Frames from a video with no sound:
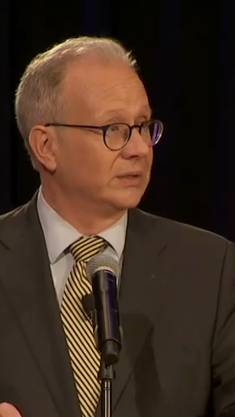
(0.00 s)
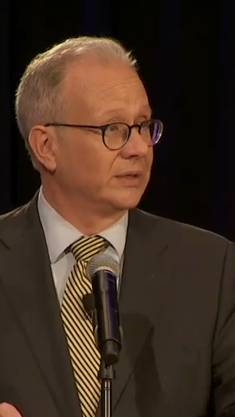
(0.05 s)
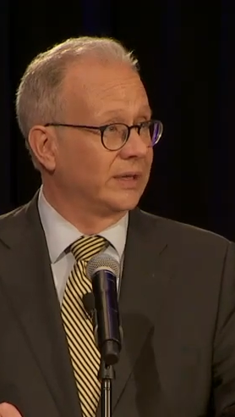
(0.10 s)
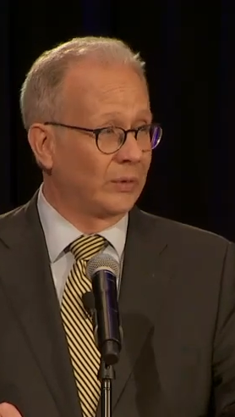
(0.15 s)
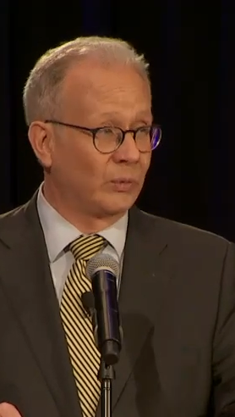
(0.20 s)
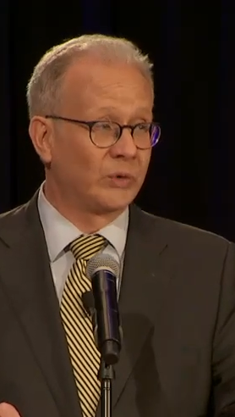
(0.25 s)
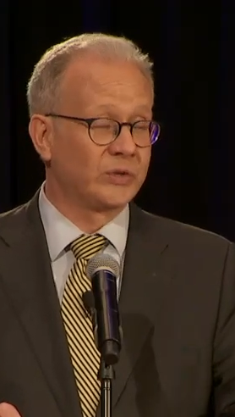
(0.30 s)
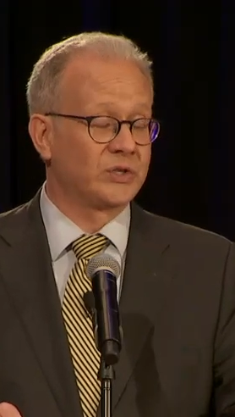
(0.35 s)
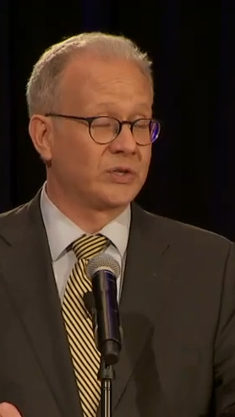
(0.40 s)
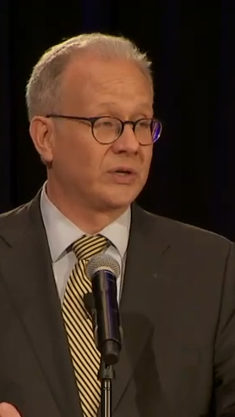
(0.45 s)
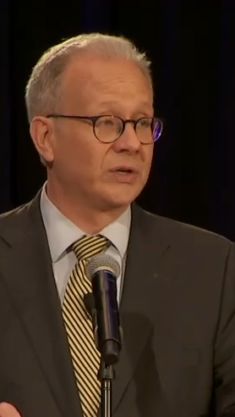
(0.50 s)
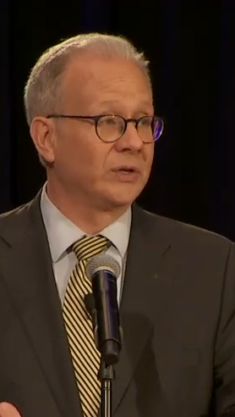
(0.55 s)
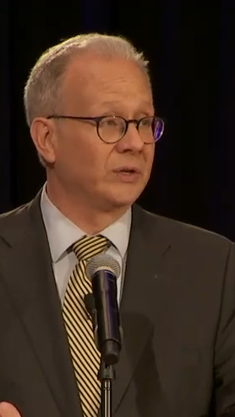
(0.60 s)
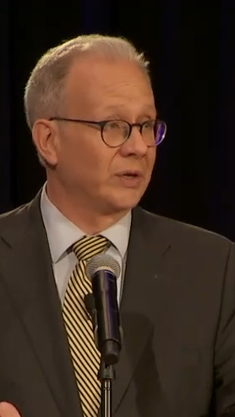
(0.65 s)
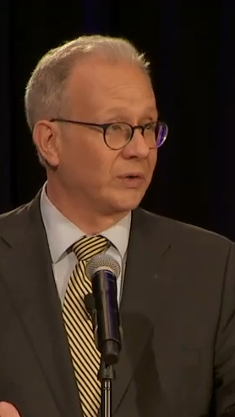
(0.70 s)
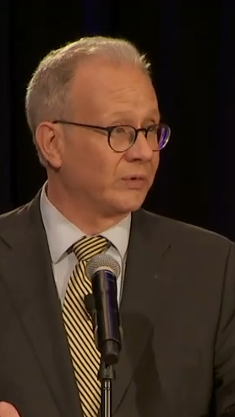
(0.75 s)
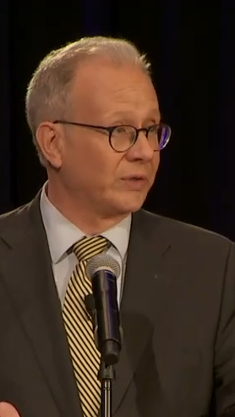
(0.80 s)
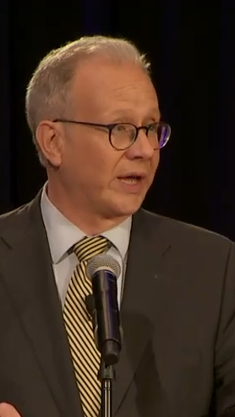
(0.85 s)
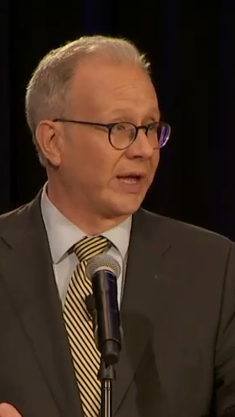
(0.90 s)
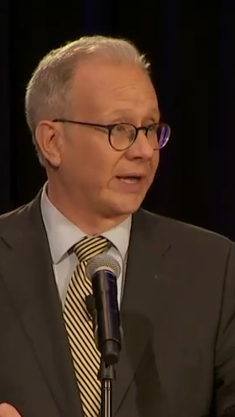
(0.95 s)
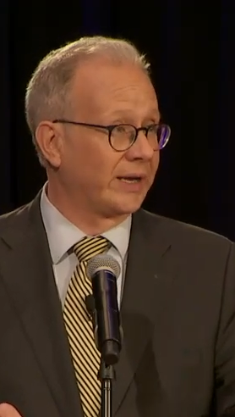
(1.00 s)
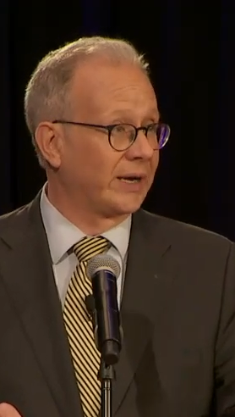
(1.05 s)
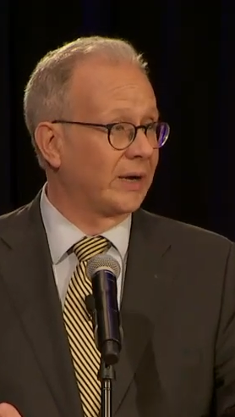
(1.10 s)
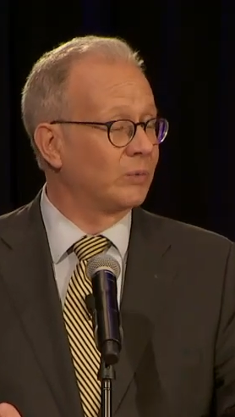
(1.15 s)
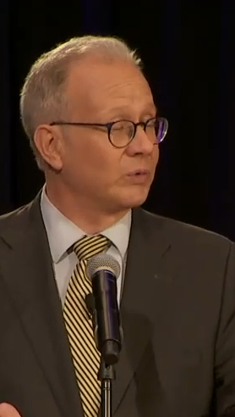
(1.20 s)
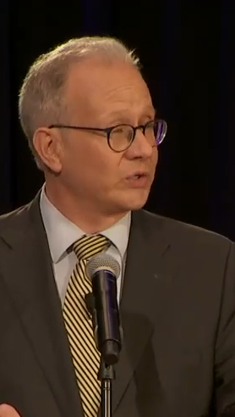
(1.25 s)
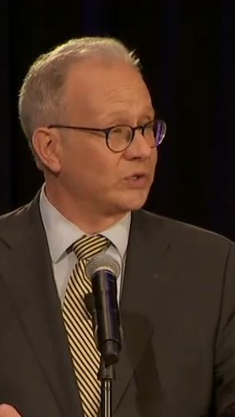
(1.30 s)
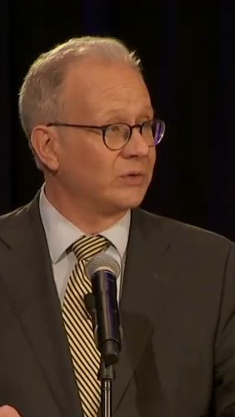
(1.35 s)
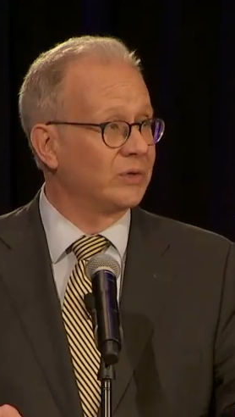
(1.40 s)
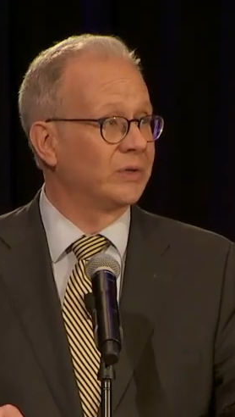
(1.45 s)
I want you to know that. I
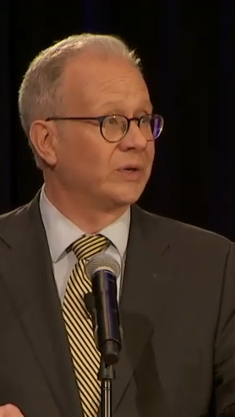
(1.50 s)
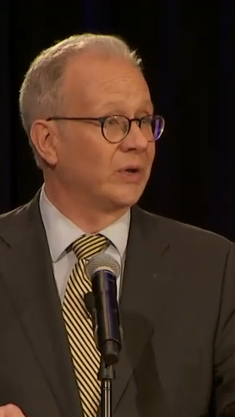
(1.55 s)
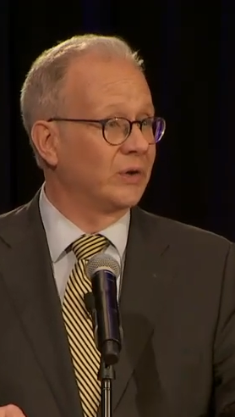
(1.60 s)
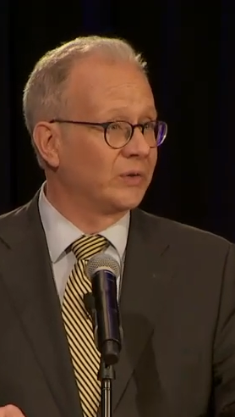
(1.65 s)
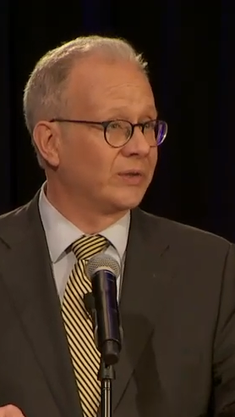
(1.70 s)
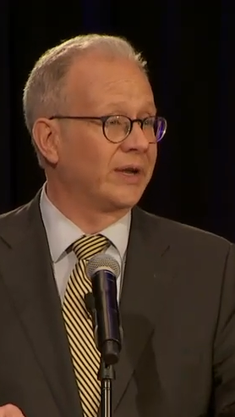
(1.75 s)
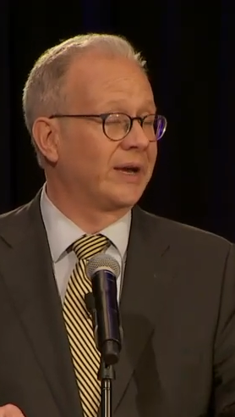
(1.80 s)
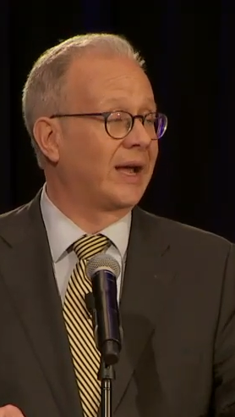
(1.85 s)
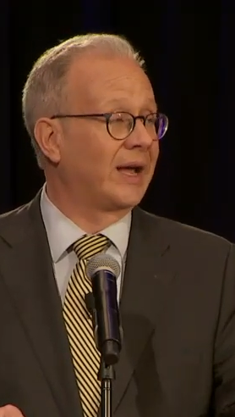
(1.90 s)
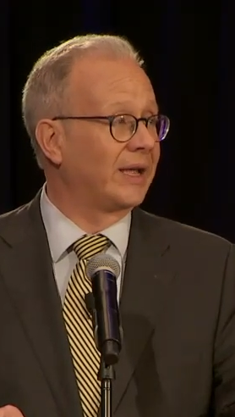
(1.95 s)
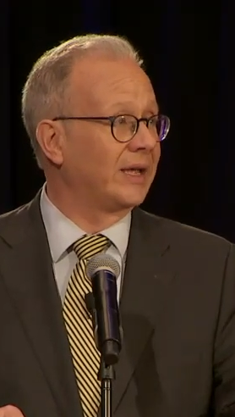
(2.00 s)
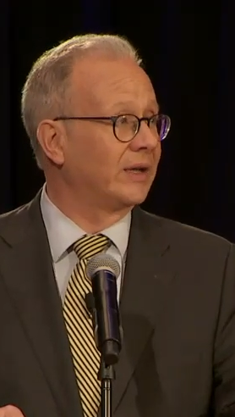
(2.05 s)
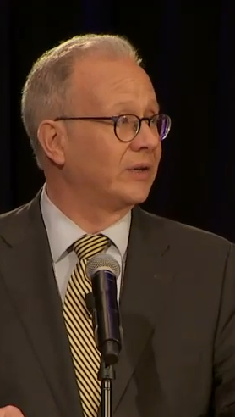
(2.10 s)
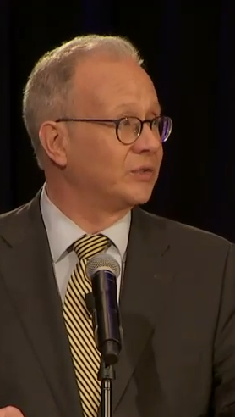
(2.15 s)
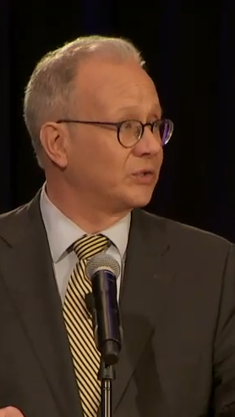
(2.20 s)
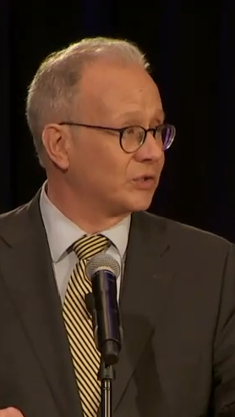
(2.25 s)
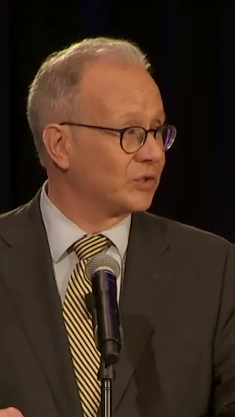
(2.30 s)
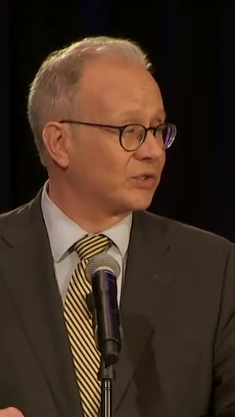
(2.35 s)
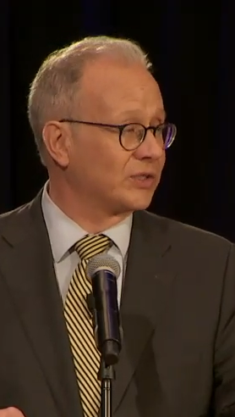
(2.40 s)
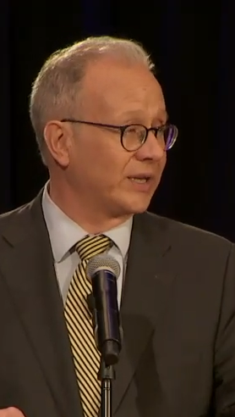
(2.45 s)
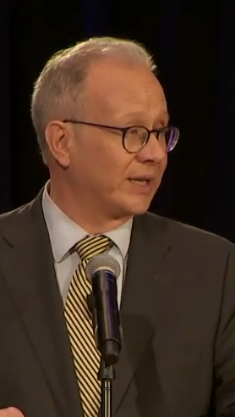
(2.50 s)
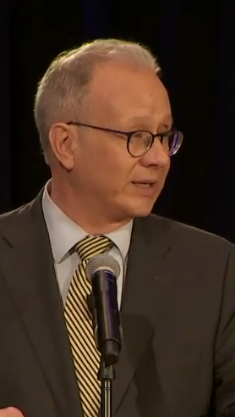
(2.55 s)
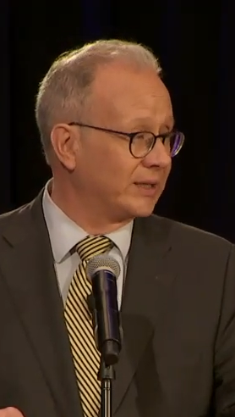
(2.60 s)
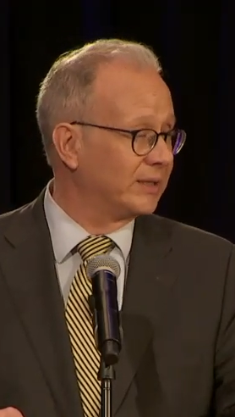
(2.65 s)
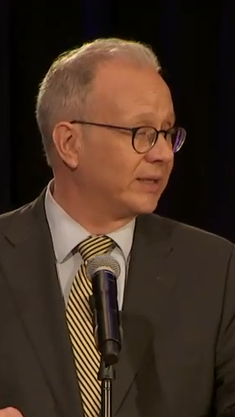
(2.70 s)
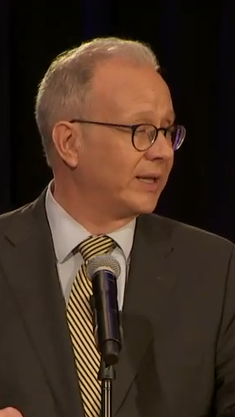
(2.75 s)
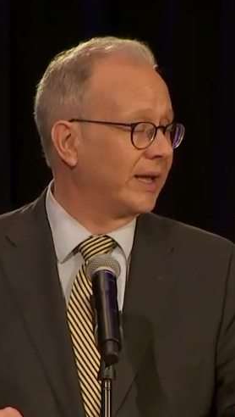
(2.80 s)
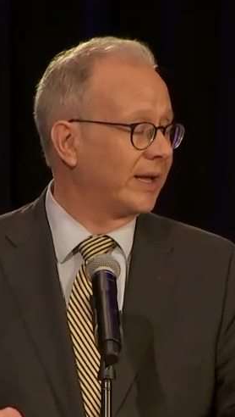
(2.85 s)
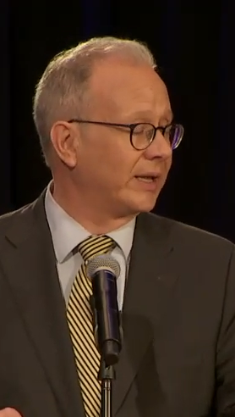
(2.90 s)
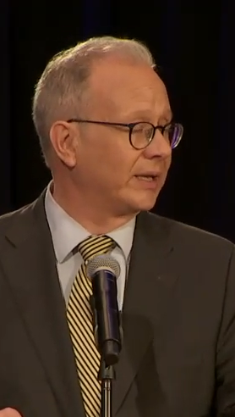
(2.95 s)
want you to know that I understand
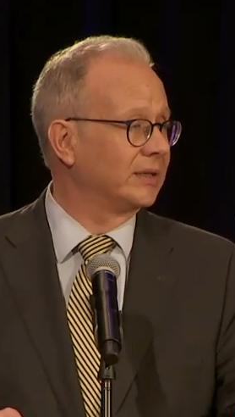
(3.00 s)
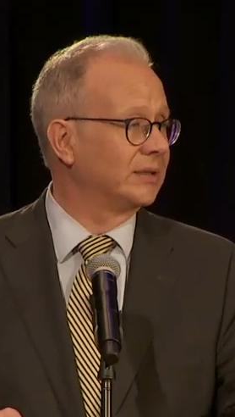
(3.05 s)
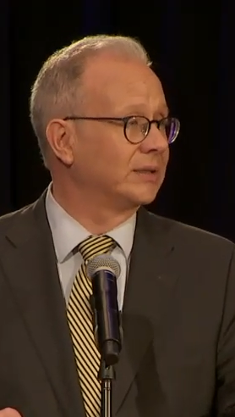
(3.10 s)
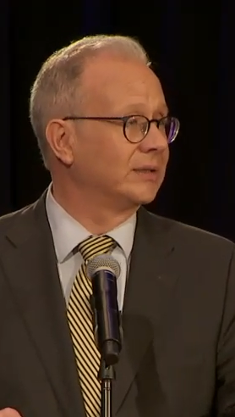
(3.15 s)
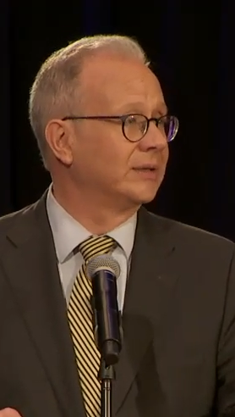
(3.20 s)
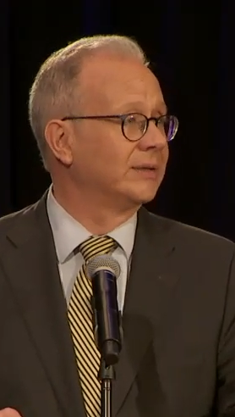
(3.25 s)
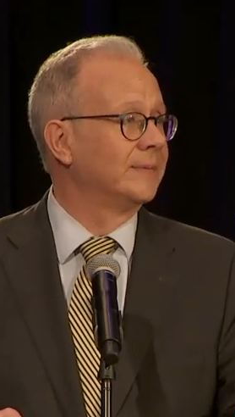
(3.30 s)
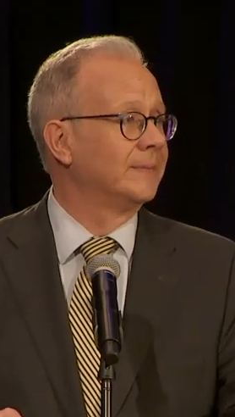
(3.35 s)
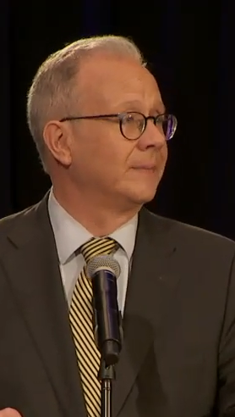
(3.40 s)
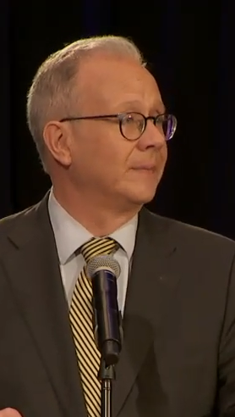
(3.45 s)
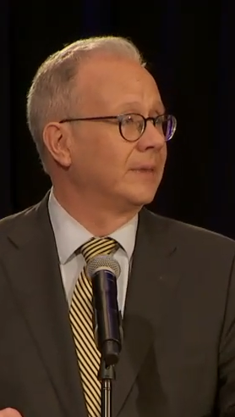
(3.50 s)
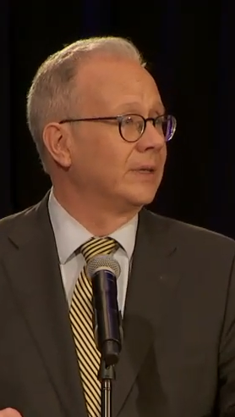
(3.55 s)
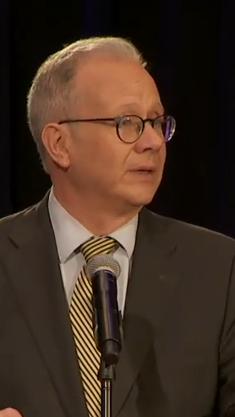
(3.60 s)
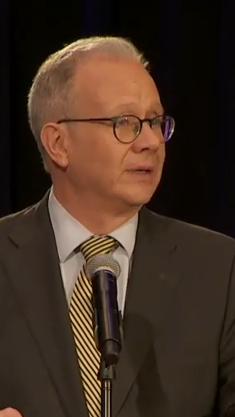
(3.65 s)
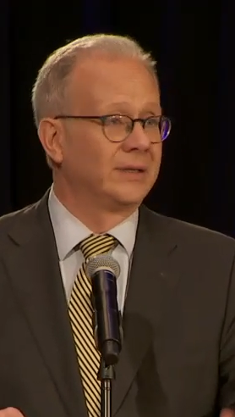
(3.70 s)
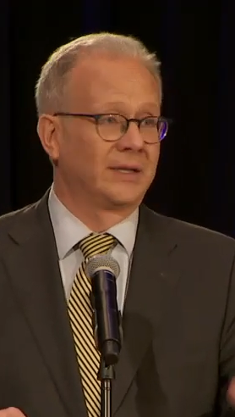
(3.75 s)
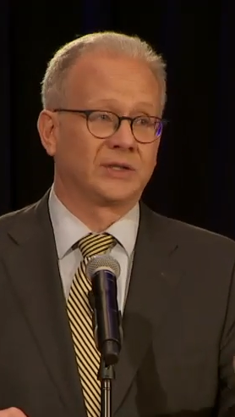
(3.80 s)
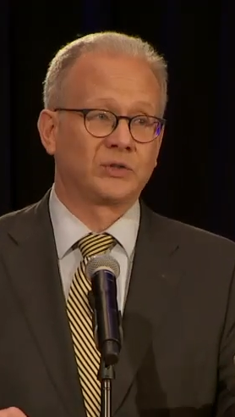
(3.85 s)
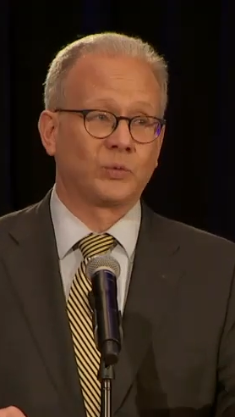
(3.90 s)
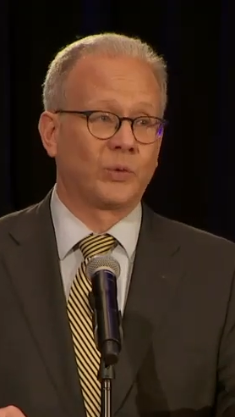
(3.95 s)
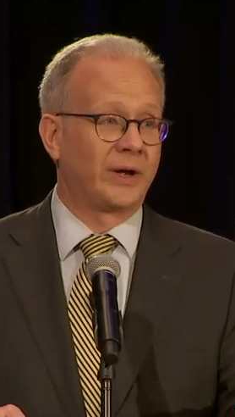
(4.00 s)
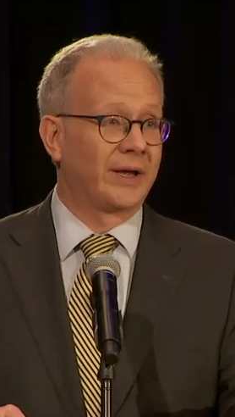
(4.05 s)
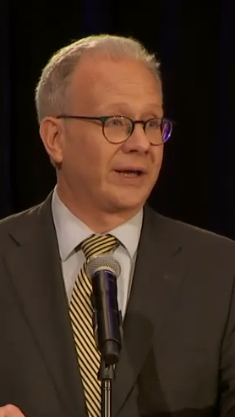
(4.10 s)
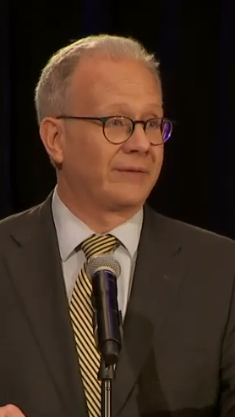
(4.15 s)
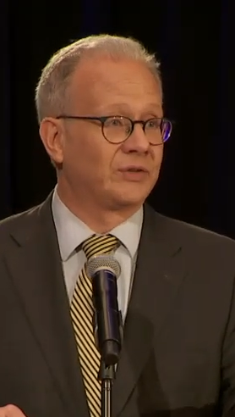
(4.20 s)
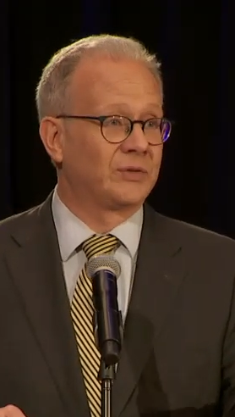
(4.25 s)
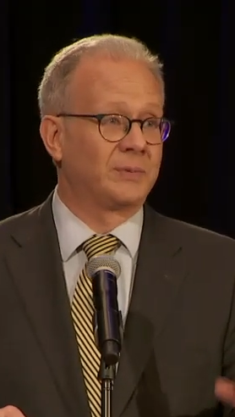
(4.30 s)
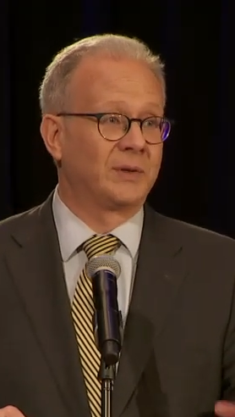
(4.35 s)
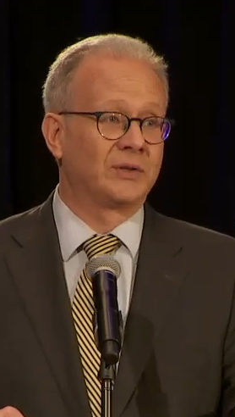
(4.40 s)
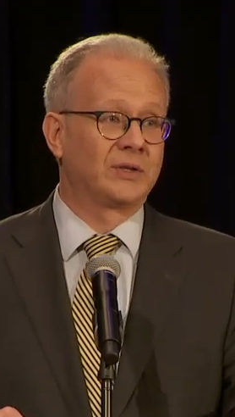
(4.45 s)
that. That's why I've spent the